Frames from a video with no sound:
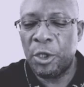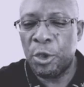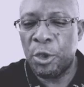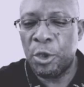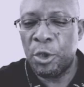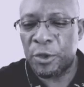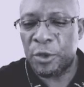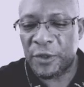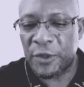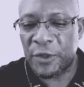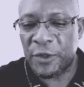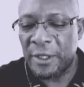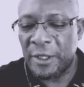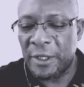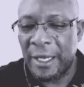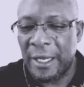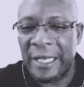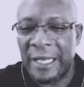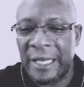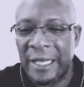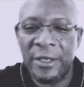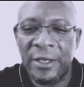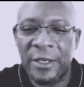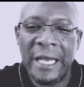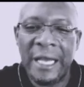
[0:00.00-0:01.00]
gut.
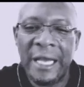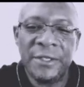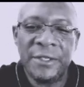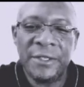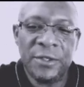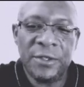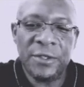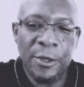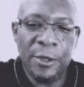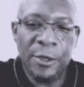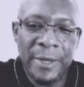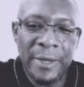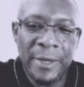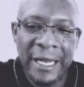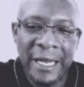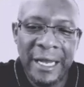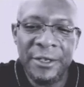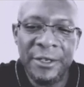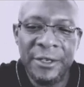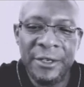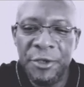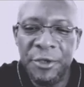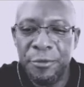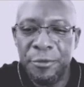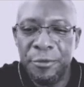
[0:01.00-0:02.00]
And I saw it. I
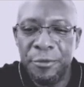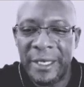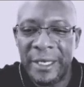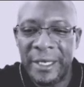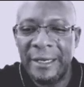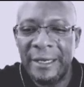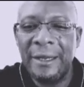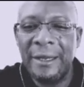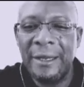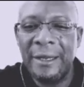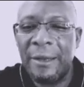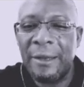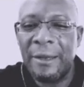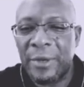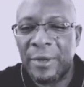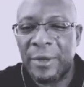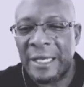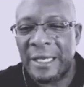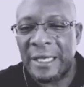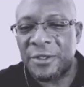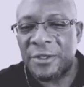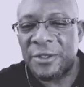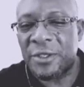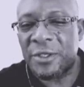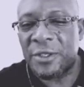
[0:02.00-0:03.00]
knew it. But I
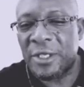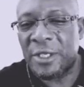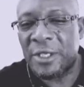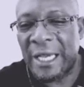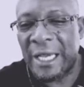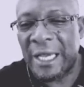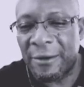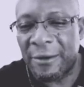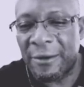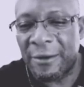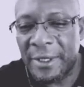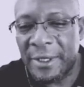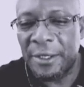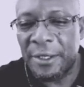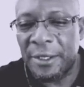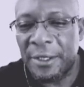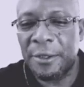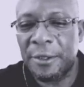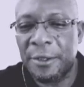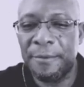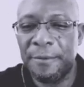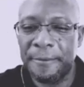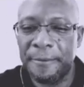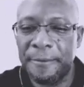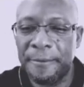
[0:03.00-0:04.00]
just carried
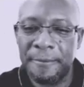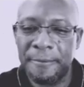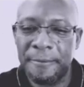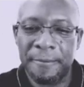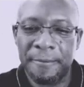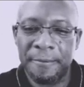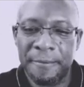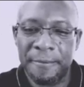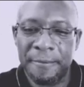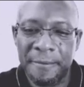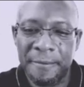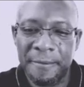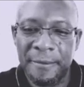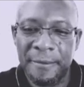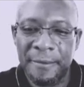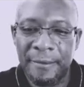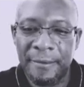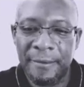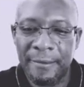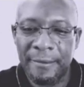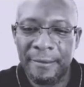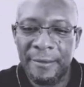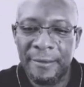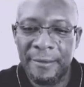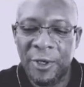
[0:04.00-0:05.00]
on
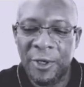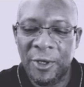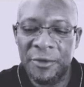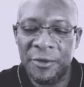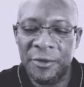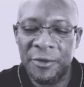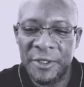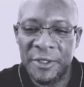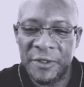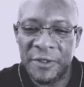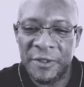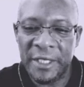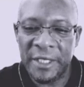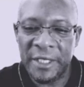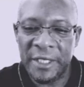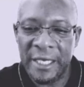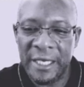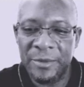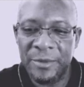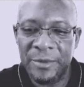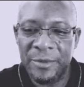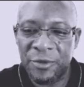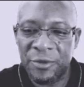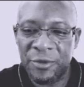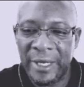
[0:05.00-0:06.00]
the
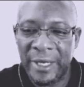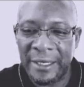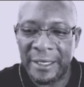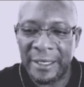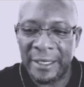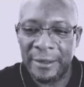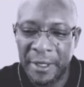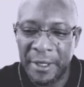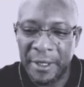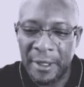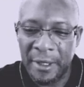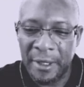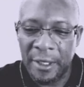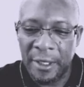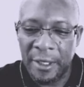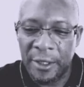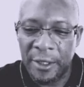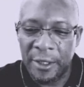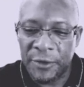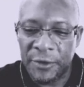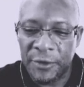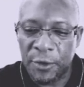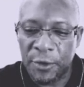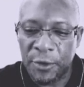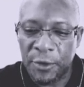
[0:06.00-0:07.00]
same track.
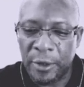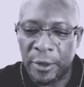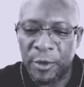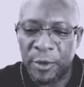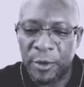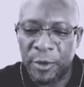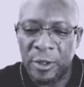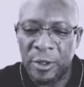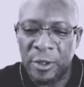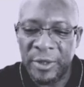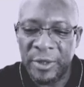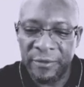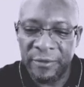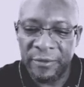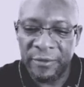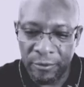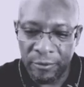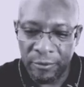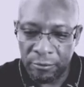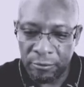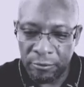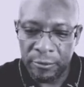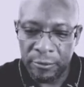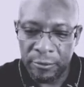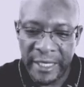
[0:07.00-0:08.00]
So I'm hoping
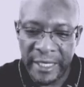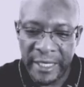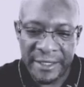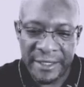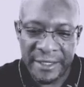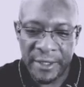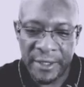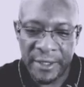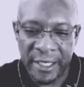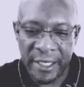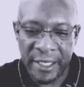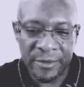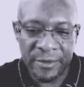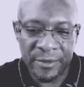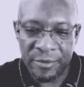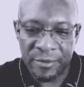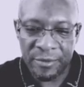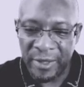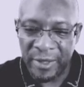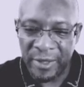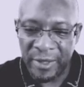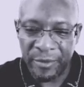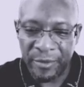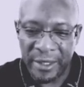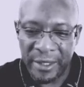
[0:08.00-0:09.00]
next games,
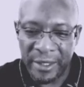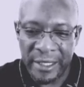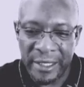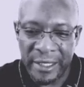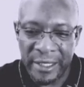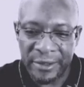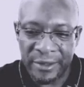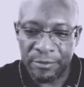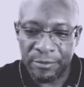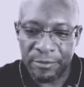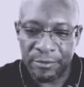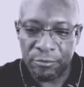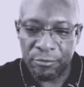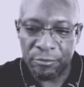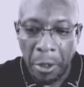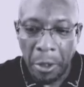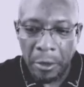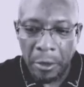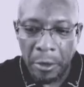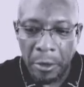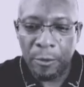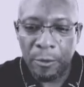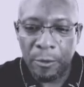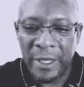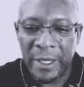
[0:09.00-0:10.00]
maybe
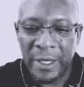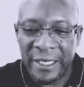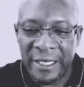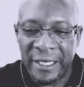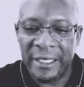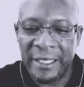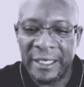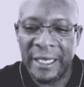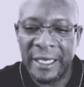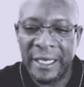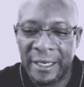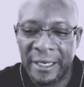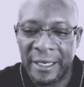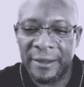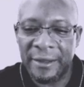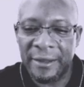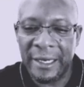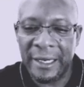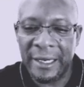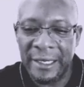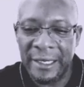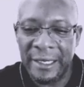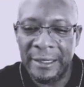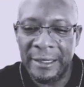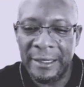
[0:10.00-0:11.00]
we can kick
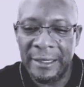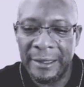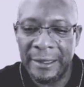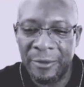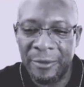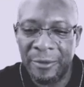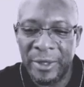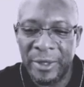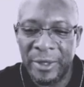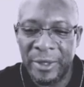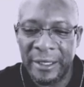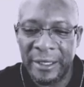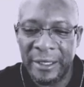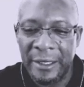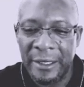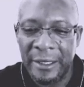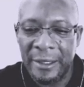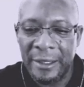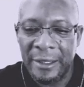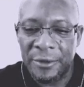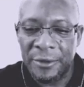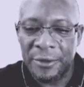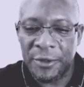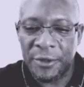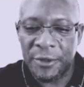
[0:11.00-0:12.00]
that in a little bit.
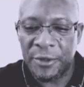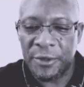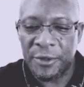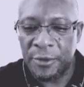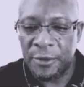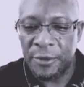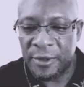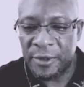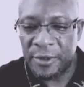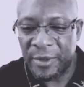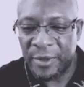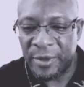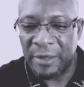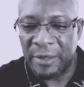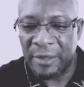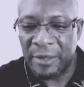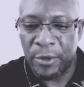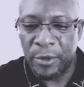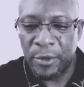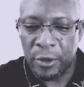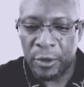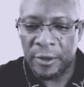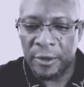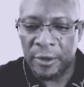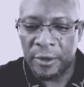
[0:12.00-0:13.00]
Just use a bit
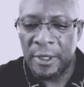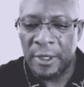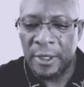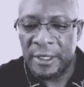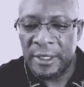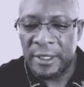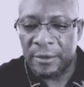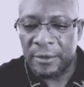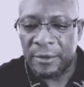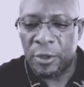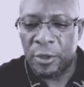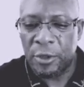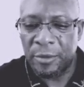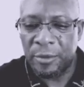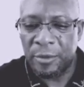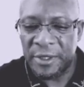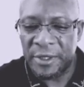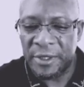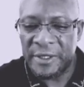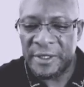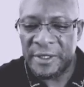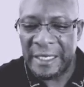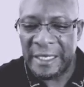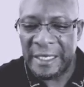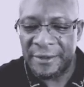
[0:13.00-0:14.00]
more common
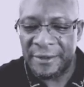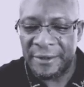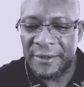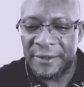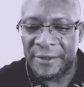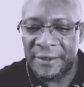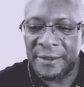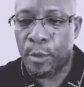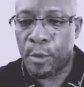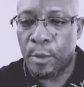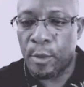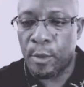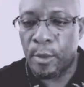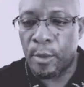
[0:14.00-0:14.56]
sense.